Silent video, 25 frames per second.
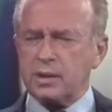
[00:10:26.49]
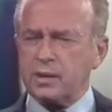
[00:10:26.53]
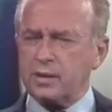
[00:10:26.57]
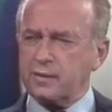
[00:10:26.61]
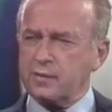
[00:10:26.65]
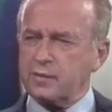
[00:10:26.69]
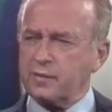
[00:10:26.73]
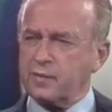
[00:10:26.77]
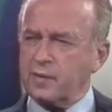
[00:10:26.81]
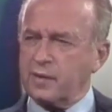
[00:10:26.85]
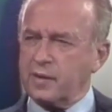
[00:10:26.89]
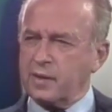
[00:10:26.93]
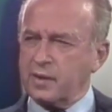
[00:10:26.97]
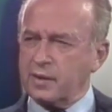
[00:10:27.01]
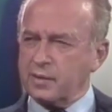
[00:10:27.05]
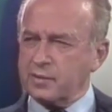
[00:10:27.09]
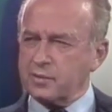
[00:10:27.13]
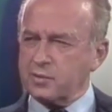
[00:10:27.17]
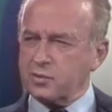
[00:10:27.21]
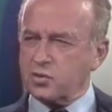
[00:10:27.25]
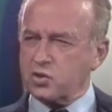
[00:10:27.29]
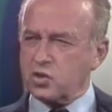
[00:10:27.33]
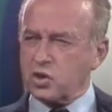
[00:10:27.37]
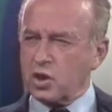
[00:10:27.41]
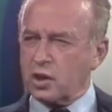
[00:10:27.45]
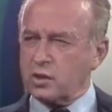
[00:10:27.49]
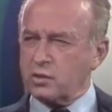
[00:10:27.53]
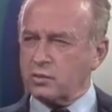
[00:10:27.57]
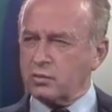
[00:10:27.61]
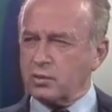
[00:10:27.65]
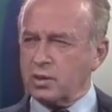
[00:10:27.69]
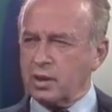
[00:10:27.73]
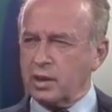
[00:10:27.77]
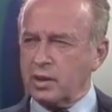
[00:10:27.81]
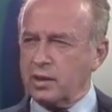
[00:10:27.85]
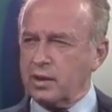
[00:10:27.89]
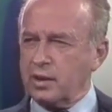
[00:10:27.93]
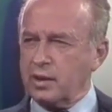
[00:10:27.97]
Well, I
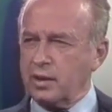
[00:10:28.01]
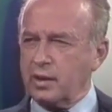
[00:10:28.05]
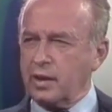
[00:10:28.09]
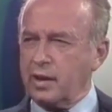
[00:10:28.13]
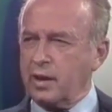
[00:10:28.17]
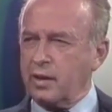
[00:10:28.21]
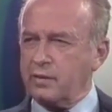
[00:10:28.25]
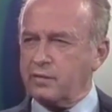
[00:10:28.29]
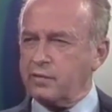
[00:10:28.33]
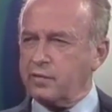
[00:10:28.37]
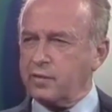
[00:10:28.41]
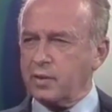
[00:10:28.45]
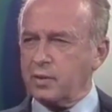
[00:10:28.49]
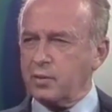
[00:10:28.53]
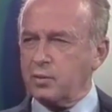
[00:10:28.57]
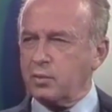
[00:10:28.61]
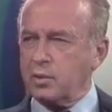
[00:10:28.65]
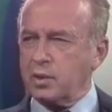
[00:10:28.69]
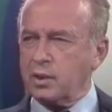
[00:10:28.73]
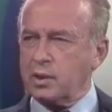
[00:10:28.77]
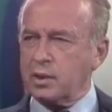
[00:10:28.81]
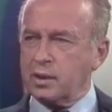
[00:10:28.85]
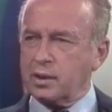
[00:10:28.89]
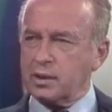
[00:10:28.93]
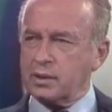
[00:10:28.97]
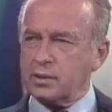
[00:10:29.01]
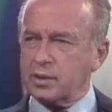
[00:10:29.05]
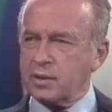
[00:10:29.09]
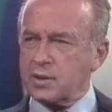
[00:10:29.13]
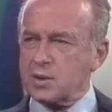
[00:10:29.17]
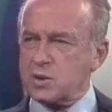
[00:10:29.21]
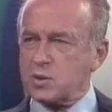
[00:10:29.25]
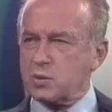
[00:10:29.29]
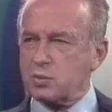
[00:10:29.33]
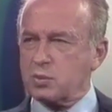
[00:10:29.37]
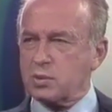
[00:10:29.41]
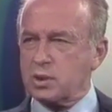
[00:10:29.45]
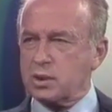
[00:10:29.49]
believe generally
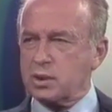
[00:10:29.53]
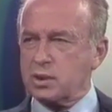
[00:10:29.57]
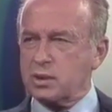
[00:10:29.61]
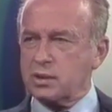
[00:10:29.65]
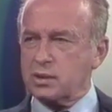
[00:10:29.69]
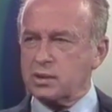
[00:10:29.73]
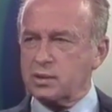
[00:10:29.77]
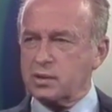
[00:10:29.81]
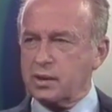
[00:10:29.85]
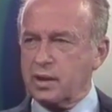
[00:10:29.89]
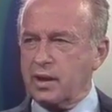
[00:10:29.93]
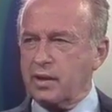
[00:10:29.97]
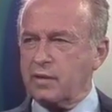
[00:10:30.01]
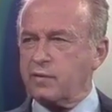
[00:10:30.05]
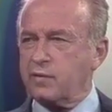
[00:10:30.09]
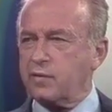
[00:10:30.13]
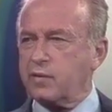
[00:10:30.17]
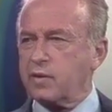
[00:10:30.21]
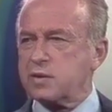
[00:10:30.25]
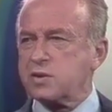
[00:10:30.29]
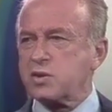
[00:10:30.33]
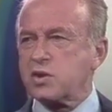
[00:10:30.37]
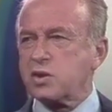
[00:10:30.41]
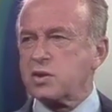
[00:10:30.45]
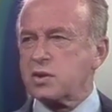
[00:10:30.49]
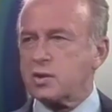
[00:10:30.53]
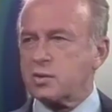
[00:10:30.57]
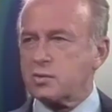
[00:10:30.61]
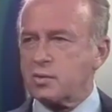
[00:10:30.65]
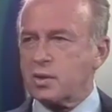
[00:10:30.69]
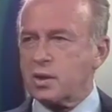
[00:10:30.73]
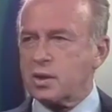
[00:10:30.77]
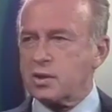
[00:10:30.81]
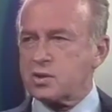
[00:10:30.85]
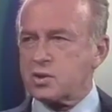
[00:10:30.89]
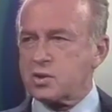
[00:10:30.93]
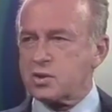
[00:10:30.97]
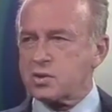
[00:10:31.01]
everywhere in this world,
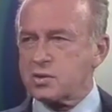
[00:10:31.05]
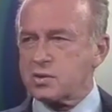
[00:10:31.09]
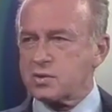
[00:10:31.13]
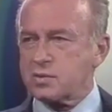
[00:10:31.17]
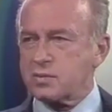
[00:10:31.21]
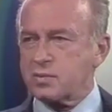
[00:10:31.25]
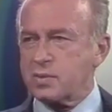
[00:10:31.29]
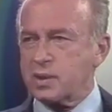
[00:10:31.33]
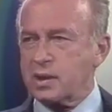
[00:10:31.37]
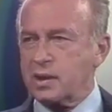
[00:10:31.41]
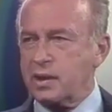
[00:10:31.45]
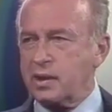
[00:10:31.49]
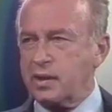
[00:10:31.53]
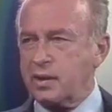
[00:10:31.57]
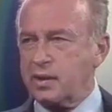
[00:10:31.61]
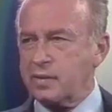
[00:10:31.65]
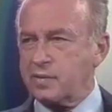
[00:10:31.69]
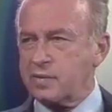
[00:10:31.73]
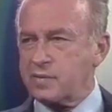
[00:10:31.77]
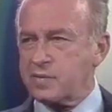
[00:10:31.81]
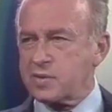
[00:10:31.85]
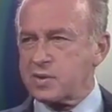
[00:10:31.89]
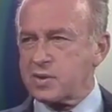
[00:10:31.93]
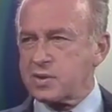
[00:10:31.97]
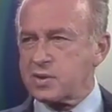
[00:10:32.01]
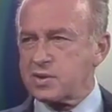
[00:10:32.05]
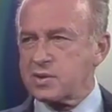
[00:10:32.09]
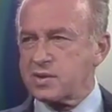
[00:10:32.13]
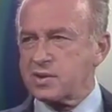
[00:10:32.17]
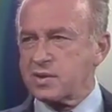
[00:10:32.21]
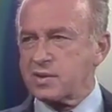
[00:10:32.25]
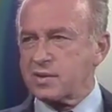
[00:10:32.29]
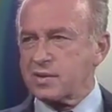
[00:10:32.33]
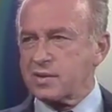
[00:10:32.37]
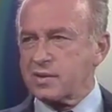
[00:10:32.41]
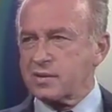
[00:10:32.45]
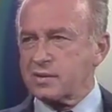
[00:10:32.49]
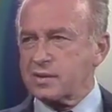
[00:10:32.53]
every generation
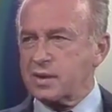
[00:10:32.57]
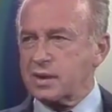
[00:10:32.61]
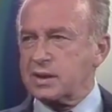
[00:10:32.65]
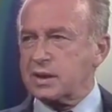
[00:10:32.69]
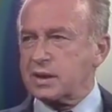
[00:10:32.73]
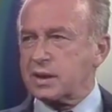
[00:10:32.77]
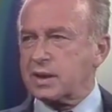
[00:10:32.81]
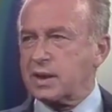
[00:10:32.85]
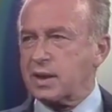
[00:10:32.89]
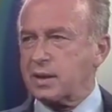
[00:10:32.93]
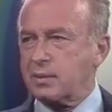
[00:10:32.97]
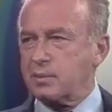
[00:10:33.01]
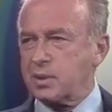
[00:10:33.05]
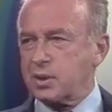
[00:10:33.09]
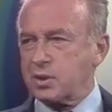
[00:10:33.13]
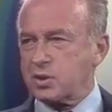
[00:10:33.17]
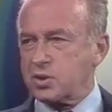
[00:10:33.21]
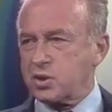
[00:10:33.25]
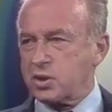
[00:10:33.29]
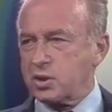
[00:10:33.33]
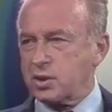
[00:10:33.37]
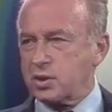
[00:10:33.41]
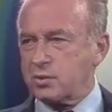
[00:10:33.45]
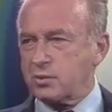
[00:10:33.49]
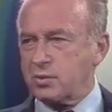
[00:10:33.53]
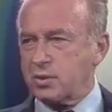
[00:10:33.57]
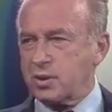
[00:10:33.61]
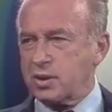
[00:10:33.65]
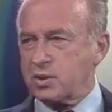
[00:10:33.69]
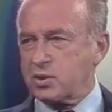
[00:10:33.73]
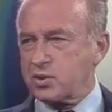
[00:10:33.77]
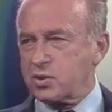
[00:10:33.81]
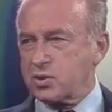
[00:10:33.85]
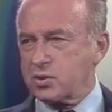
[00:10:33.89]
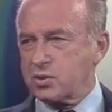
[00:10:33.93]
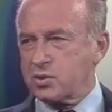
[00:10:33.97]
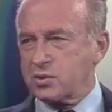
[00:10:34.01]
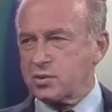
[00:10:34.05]
believes that the
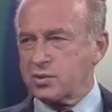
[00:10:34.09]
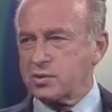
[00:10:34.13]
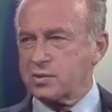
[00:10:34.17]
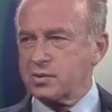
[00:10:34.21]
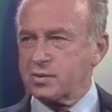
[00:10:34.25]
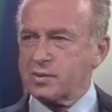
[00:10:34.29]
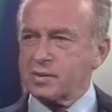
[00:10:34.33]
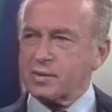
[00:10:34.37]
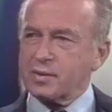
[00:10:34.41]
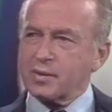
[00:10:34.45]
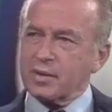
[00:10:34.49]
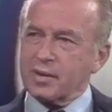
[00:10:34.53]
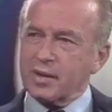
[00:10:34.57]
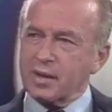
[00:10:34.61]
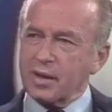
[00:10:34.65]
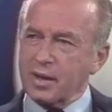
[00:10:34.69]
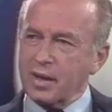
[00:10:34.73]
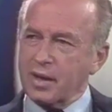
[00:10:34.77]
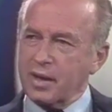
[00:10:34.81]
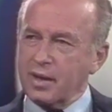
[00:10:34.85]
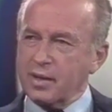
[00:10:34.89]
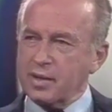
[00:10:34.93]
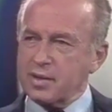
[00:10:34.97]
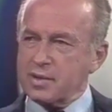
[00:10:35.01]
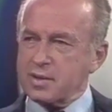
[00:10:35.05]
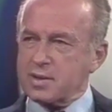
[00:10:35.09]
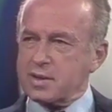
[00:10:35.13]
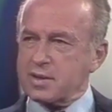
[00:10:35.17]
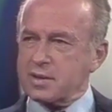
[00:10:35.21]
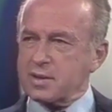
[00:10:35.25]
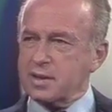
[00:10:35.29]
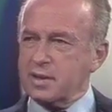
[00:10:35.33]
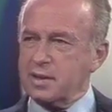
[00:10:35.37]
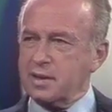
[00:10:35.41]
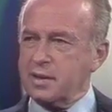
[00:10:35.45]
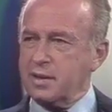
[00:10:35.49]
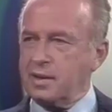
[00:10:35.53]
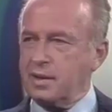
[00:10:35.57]
coming generation
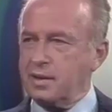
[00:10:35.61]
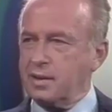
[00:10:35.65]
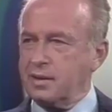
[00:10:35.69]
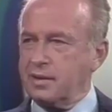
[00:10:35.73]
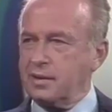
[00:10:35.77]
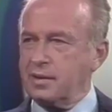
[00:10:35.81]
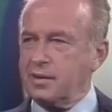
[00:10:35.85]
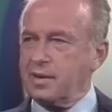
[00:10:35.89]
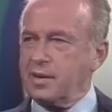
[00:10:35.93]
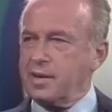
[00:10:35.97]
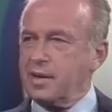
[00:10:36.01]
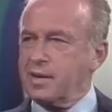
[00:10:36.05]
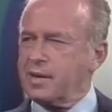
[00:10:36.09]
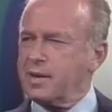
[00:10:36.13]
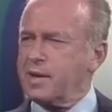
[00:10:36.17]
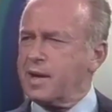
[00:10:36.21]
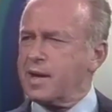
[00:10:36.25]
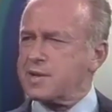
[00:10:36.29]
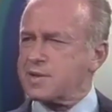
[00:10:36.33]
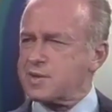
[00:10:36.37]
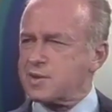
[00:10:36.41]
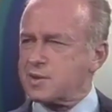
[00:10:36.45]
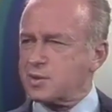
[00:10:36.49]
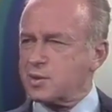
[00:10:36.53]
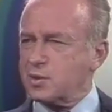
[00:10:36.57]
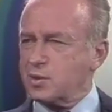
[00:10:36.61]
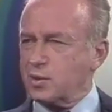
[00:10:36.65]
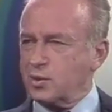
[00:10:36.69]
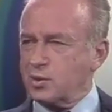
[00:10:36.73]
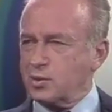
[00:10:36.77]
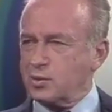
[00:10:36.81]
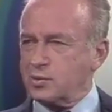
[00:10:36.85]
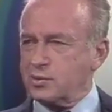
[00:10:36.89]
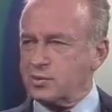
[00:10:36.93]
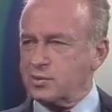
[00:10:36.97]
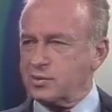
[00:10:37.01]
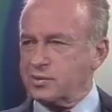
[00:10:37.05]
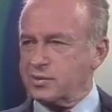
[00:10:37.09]
is
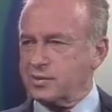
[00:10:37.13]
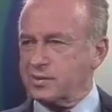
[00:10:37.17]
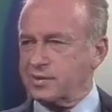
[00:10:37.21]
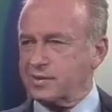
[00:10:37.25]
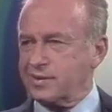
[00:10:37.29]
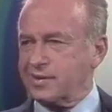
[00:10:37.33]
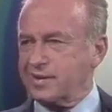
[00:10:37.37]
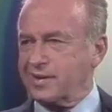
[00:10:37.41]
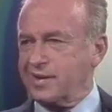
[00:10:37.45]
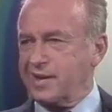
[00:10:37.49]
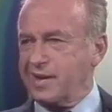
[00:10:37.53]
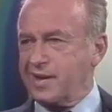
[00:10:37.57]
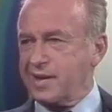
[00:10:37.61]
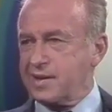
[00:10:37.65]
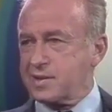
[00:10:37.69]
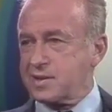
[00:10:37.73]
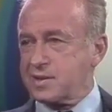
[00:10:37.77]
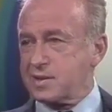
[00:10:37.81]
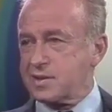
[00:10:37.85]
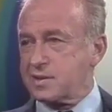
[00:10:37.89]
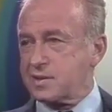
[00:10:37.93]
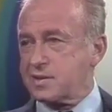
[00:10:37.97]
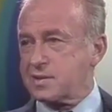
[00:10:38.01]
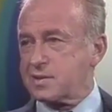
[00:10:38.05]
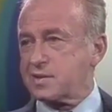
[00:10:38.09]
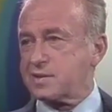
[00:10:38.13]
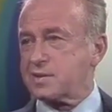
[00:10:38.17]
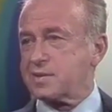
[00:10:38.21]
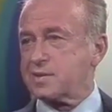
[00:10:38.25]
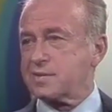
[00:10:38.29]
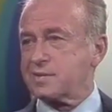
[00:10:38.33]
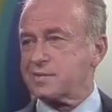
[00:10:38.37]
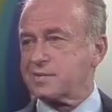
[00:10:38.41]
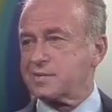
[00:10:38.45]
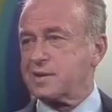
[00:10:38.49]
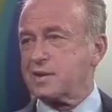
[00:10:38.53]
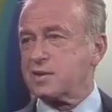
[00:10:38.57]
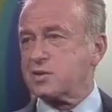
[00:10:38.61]
less good
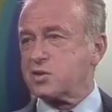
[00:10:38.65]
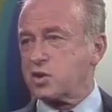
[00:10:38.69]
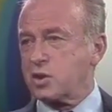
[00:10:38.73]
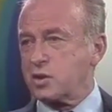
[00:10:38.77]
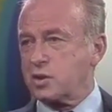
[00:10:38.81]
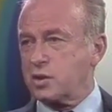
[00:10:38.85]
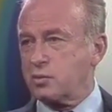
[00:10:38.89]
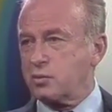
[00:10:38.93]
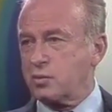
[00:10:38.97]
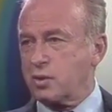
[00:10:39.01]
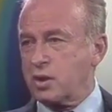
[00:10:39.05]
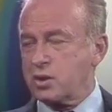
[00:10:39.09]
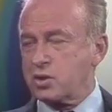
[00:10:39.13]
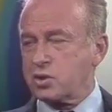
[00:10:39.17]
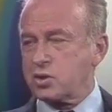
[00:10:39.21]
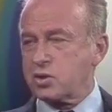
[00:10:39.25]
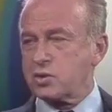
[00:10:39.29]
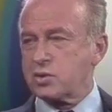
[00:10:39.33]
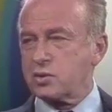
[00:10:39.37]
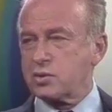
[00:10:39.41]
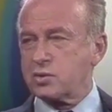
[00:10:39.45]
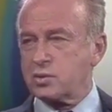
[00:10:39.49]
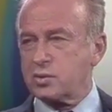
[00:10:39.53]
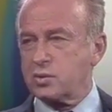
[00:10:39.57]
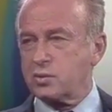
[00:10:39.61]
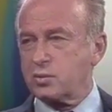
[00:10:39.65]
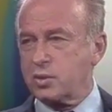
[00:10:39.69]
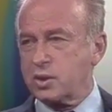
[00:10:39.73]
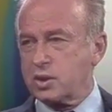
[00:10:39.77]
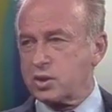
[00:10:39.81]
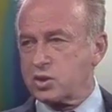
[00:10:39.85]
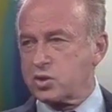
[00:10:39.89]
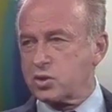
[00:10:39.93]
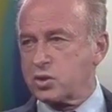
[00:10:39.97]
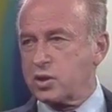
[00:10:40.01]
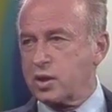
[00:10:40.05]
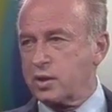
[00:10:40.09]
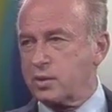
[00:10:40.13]
as the
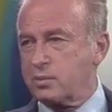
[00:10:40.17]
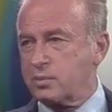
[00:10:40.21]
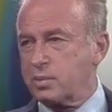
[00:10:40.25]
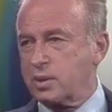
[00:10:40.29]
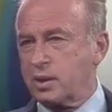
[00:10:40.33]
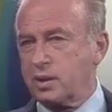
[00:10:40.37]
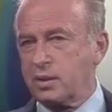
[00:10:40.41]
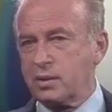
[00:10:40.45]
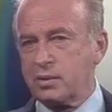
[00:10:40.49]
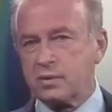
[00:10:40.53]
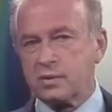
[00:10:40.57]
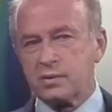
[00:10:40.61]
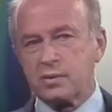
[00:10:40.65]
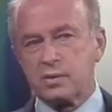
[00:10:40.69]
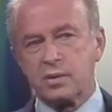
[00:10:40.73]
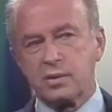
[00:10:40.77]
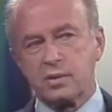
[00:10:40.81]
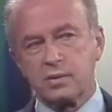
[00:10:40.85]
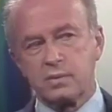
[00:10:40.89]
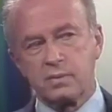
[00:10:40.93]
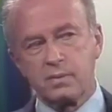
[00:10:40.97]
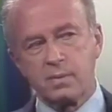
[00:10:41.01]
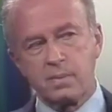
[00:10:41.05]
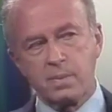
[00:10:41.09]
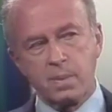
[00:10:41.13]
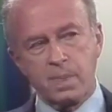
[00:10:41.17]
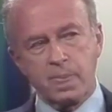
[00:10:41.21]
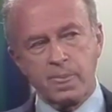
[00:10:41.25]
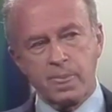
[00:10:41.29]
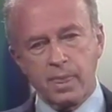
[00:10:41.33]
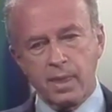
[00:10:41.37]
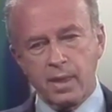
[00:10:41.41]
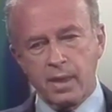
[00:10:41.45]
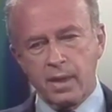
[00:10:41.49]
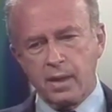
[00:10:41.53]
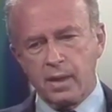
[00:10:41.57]
generation to which they belong.